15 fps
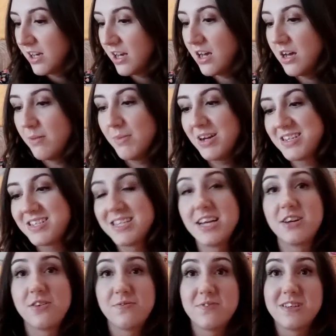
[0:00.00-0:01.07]
I
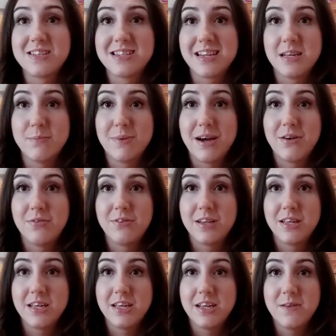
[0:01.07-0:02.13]
said obviously about
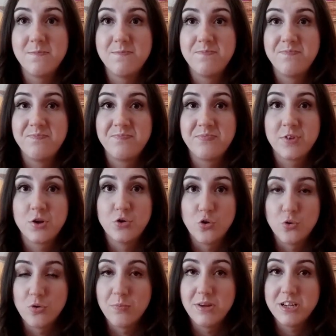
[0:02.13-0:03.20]
the
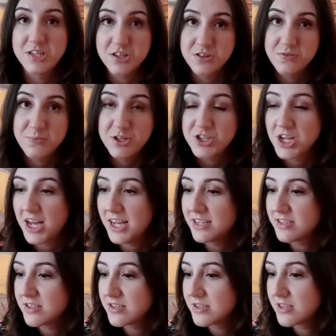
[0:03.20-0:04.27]
Oral-B toothbrush
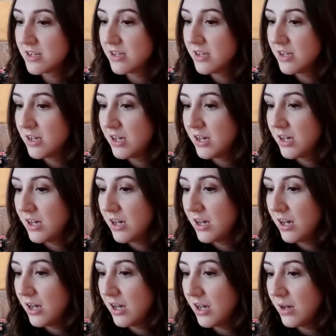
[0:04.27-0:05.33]
heads.
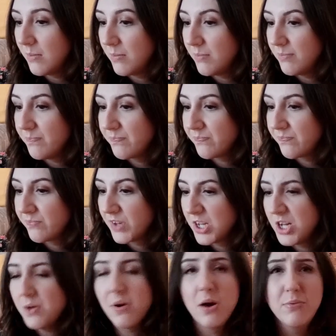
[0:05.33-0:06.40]

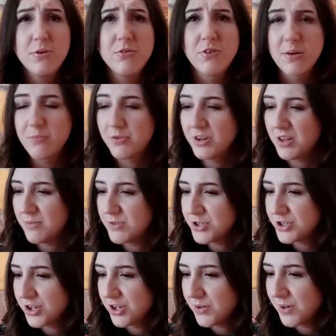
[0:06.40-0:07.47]
You know what, I will grab one of them and
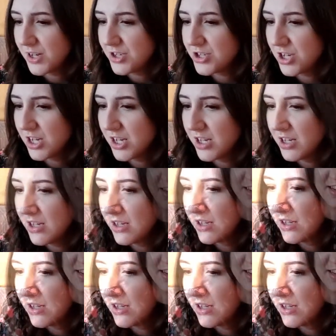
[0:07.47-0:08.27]
show you actually.